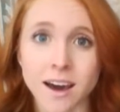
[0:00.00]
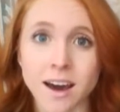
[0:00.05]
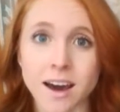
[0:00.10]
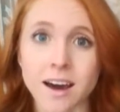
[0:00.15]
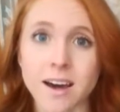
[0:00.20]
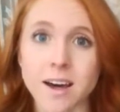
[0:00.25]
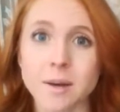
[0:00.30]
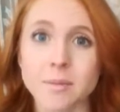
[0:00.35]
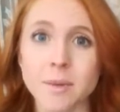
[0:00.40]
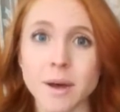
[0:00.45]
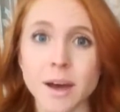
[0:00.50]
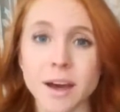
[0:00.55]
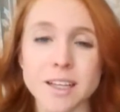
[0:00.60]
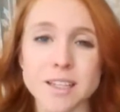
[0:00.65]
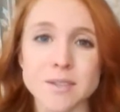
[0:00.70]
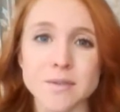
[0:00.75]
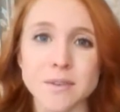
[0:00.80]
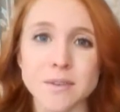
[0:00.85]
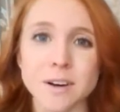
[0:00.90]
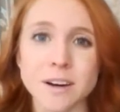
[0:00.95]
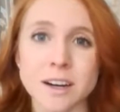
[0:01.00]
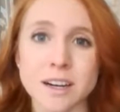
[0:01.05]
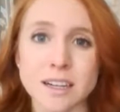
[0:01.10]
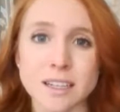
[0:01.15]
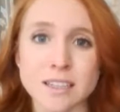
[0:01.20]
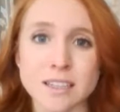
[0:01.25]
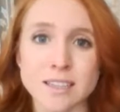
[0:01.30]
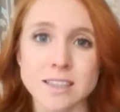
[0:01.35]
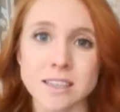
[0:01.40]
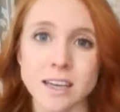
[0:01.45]
as far
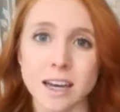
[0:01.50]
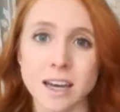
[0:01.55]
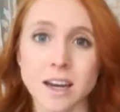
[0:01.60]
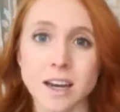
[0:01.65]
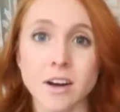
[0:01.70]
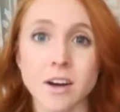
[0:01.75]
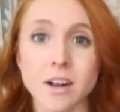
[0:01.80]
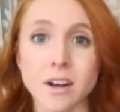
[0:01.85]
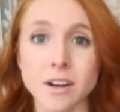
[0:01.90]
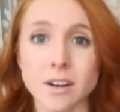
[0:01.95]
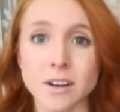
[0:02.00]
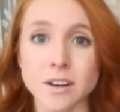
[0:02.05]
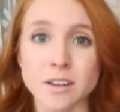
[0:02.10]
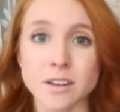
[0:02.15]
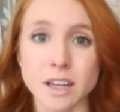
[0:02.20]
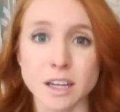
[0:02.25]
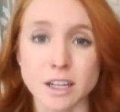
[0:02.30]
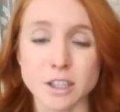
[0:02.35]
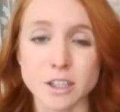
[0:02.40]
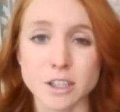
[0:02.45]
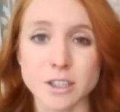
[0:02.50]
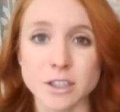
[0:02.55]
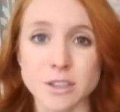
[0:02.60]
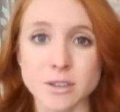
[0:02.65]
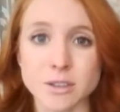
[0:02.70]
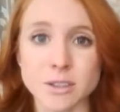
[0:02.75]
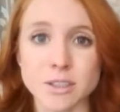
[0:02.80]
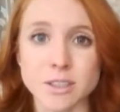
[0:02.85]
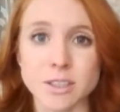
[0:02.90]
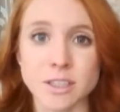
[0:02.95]
as getting all our lecture
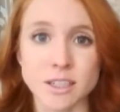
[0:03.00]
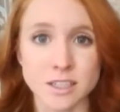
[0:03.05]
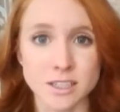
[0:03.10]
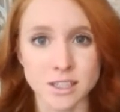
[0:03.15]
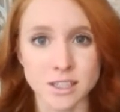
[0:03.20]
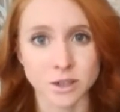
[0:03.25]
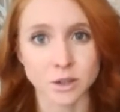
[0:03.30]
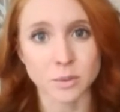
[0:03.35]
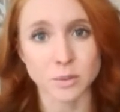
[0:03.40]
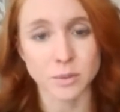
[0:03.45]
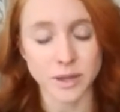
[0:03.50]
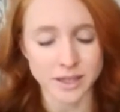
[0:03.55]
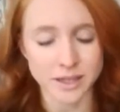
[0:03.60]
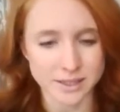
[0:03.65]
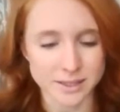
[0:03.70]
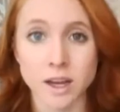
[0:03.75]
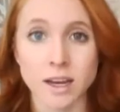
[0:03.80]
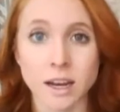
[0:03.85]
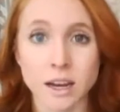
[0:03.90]
notes in a single place.